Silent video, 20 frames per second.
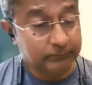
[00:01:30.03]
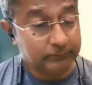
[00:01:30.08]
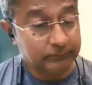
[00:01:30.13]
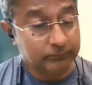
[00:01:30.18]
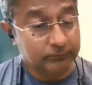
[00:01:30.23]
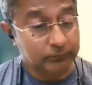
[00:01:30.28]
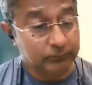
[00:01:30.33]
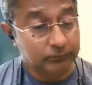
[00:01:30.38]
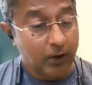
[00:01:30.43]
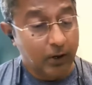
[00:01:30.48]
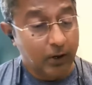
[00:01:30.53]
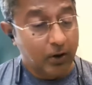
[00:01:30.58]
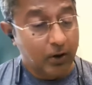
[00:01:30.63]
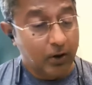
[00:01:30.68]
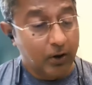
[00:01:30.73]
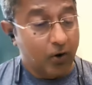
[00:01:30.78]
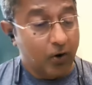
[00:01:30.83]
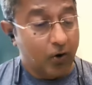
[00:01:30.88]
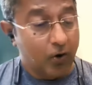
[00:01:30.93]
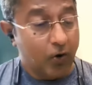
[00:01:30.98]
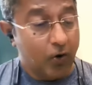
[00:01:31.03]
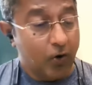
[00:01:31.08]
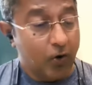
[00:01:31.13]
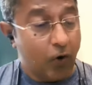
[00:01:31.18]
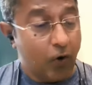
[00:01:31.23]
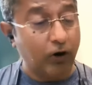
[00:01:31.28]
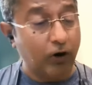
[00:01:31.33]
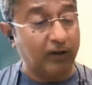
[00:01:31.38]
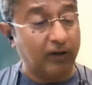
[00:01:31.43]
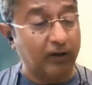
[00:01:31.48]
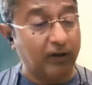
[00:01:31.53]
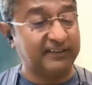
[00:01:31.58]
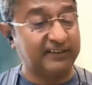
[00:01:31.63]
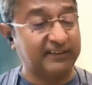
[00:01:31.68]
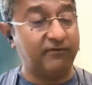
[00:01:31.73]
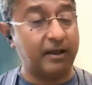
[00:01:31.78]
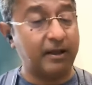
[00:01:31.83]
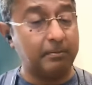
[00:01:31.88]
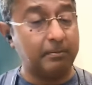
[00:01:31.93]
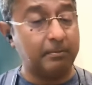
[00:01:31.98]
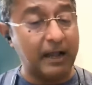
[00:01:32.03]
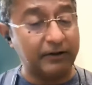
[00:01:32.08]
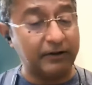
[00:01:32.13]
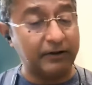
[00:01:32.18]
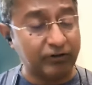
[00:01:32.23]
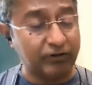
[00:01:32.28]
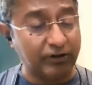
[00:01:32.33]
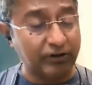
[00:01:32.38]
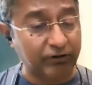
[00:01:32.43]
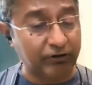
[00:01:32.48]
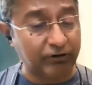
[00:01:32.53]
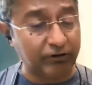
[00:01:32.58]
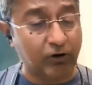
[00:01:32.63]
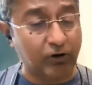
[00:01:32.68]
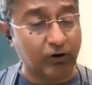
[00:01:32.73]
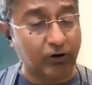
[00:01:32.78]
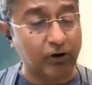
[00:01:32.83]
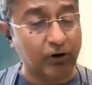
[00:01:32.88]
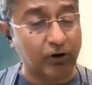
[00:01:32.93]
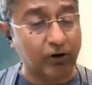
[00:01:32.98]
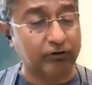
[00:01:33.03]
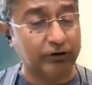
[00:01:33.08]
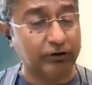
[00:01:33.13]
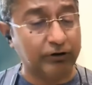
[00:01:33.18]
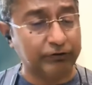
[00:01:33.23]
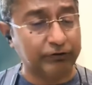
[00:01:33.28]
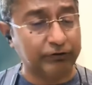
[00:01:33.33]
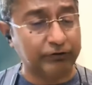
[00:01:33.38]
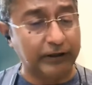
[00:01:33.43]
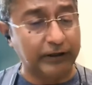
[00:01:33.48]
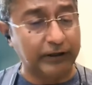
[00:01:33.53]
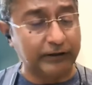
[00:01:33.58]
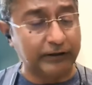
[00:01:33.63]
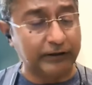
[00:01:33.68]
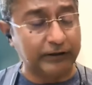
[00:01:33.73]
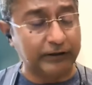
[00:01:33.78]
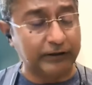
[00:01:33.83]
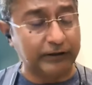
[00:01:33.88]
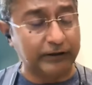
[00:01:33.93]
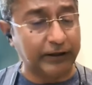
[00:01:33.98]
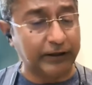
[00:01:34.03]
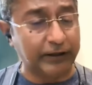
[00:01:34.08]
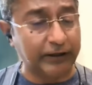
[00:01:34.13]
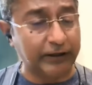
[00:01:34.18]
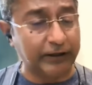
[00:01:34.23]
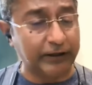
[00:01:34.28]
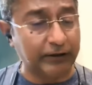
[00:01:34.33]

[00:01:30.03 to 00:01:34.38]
All of them were master astrologers, 30 years of experience.